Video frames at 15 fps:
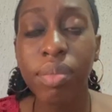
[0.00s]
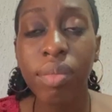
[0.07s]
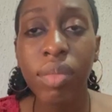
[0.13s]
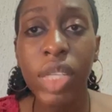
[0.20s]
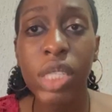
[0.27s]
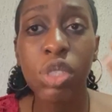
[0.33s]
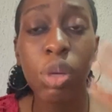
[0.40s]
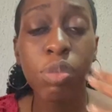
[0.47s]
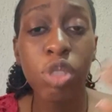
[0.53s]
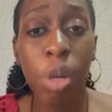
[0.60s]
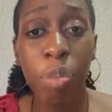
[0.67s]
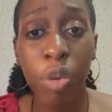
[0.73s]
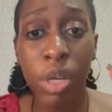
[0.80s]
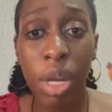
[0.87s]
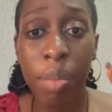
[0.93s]
some
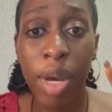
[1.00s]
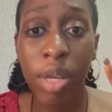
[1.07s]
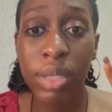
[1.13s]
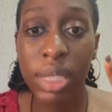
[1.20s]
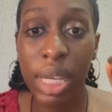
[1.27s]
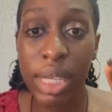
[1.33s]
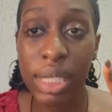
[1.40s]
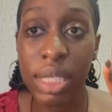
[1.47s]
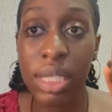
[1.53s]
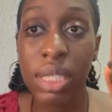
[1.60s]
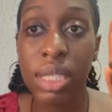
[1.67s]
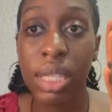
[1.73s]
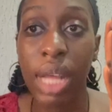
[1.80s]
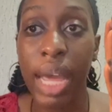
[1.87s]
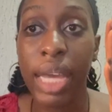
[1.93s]
treponemal
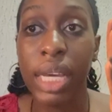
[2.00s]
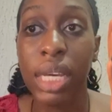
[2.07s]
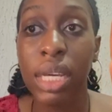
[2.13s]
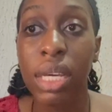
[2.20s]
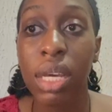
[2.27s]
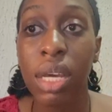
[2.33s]
tests like